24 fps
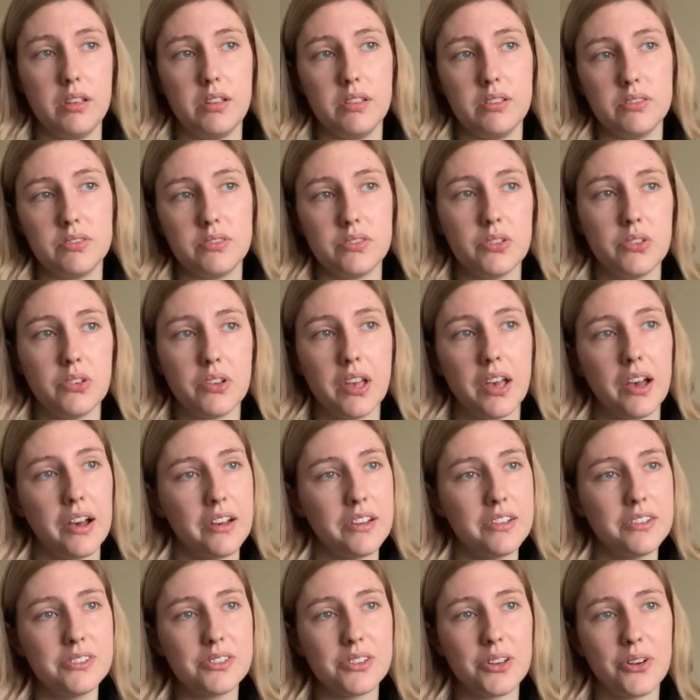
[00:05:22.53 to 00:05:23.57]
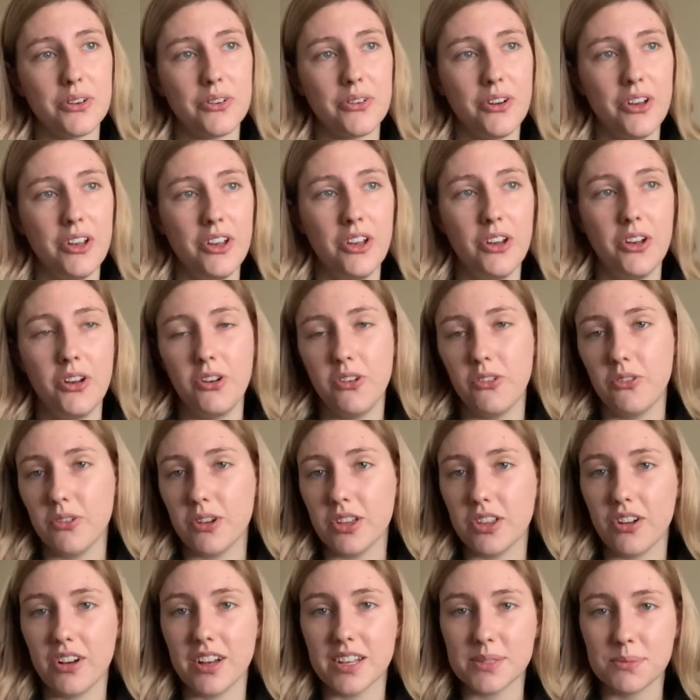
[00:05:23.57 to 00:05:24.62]
so yeah, so we
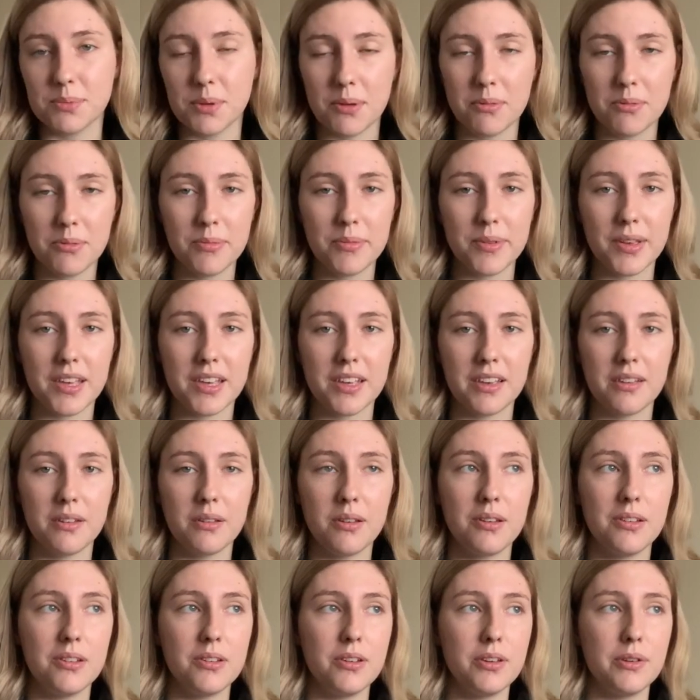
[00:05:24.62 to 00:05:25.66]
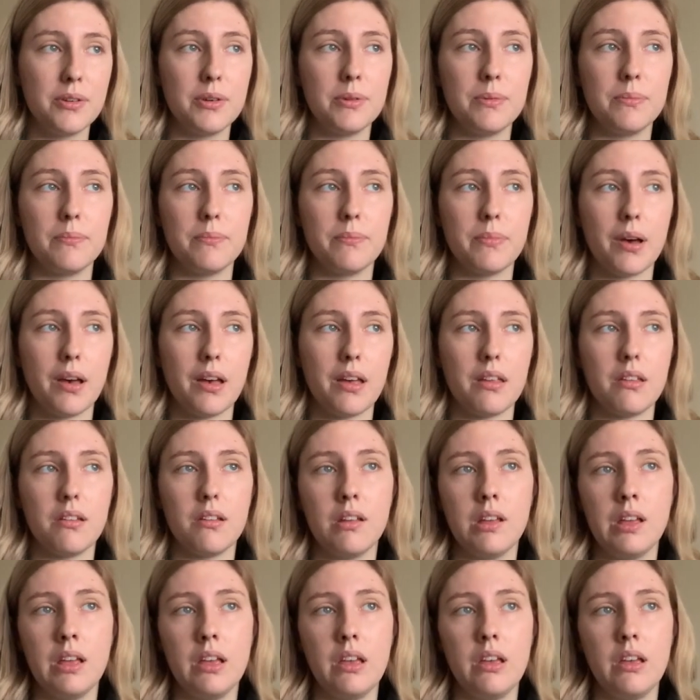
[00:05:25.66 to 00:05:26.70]
lost baby B, but
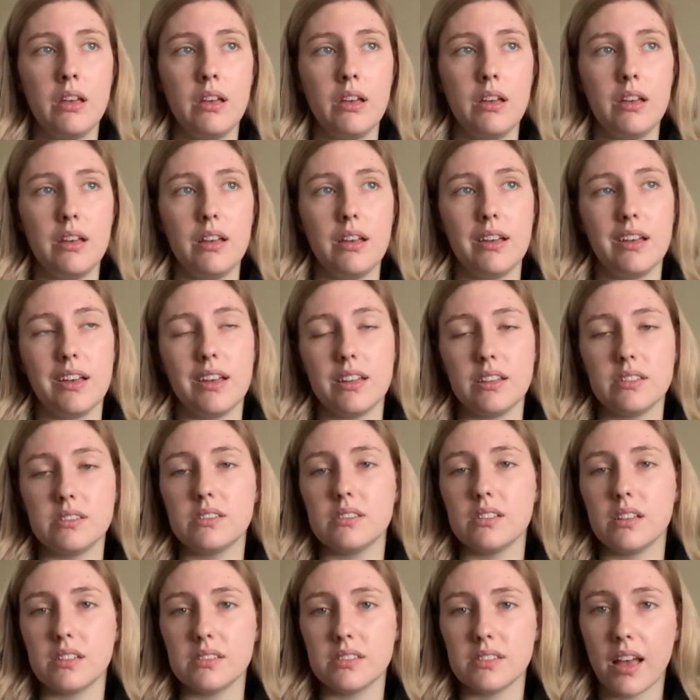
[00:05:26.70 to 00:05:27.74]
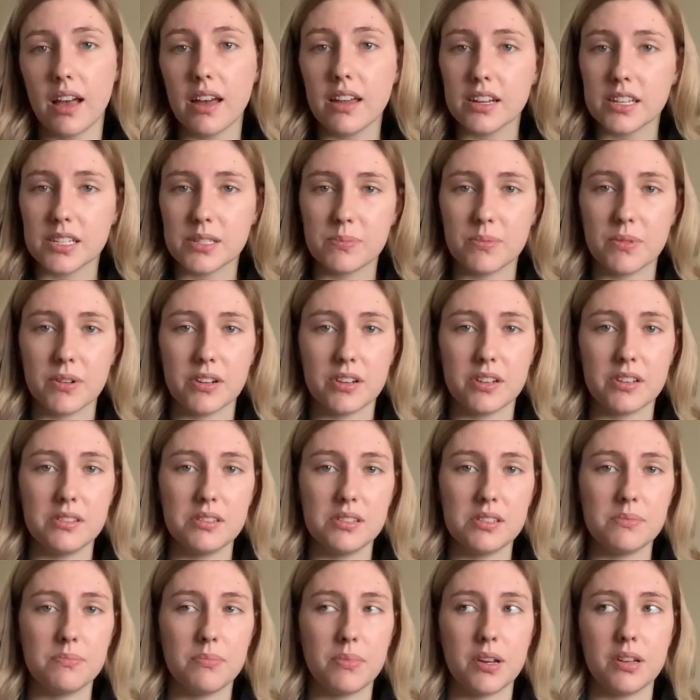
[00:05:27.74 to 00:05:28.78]
it's a sad
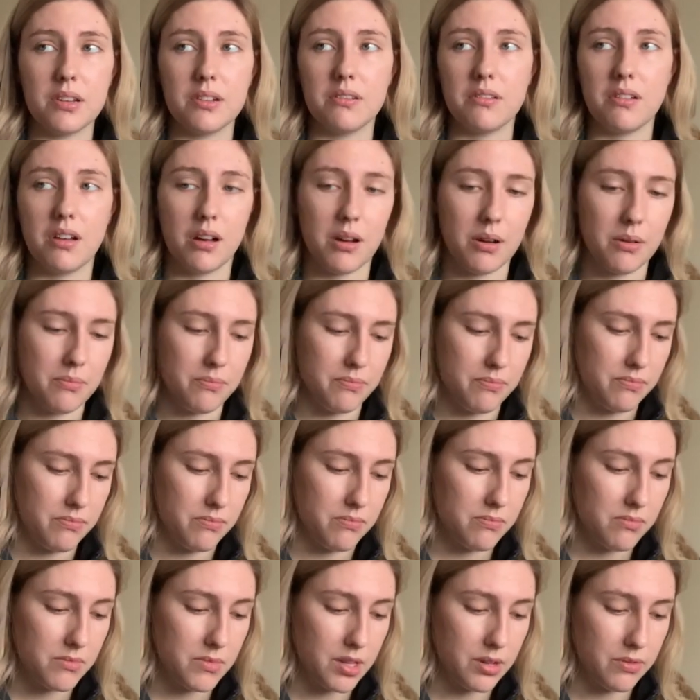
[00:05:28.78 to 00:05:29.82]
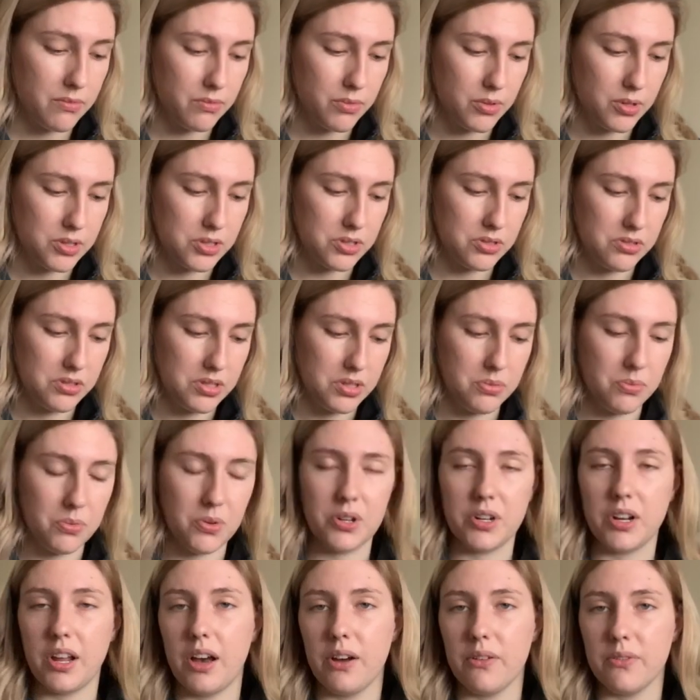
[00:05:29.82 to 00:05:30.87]
experience, but unfortunately we're
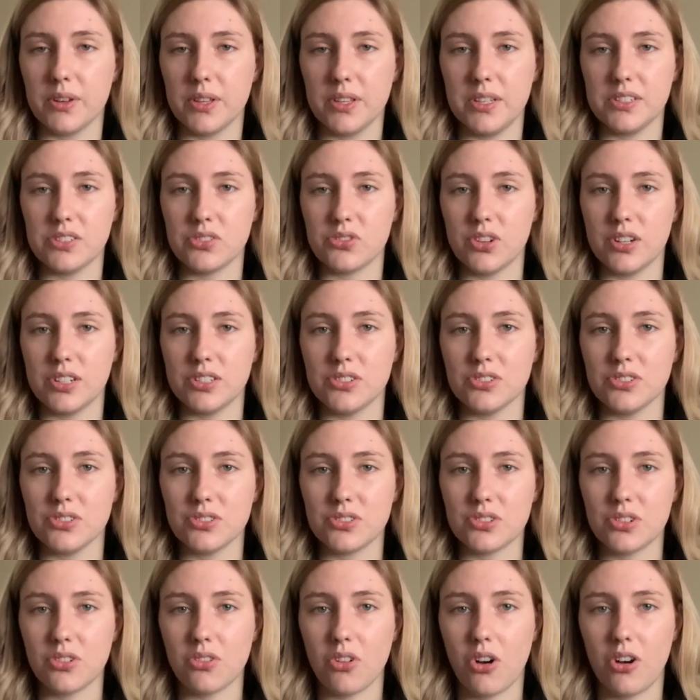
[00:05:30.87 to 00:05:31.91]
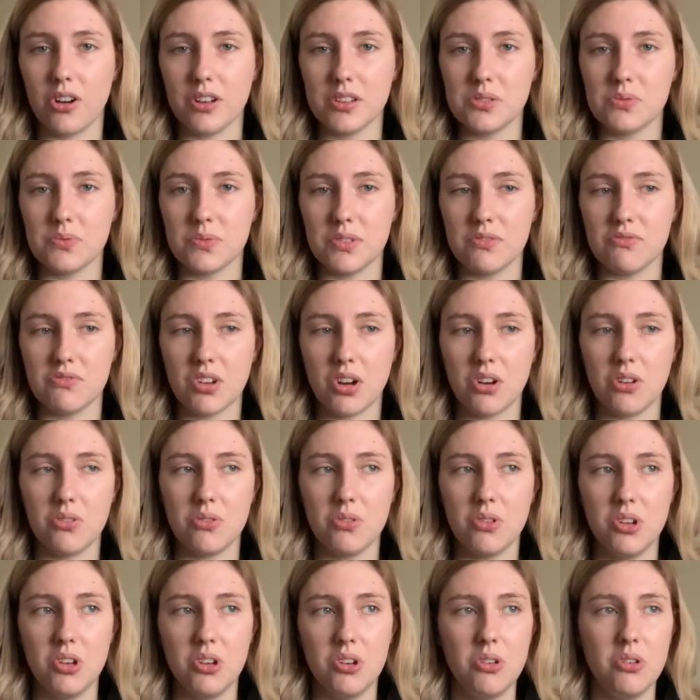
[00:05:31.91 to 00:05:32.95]
not really strangers to loss. We've dealt
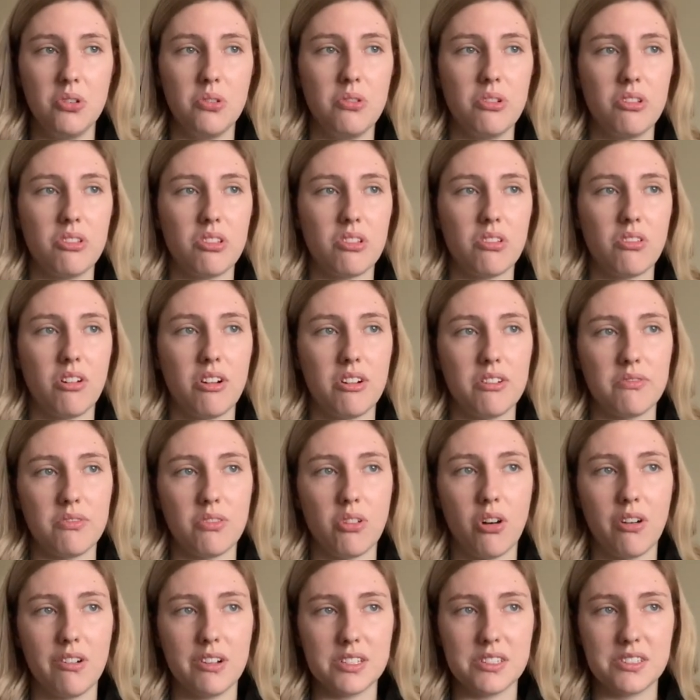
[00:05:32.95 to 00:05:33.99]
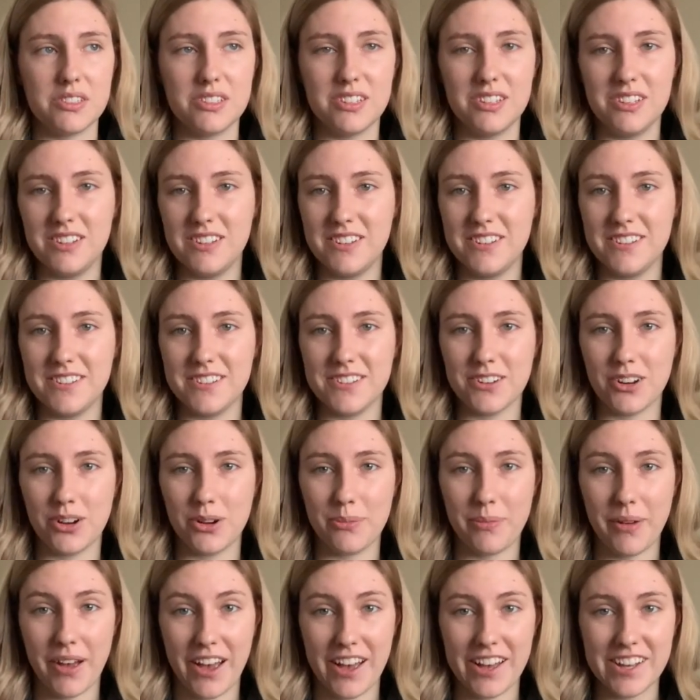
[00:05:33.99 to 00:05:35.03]
with a lot of loss in our
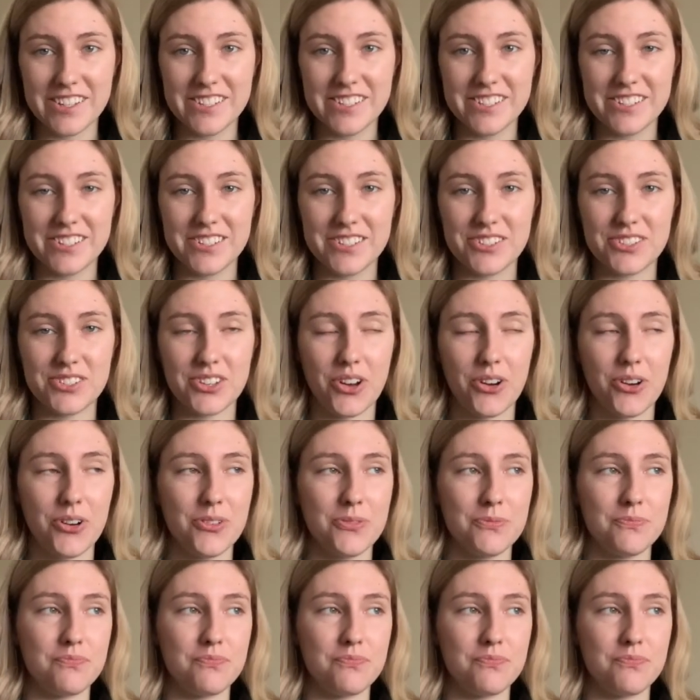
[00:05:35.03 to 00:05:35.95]
past, so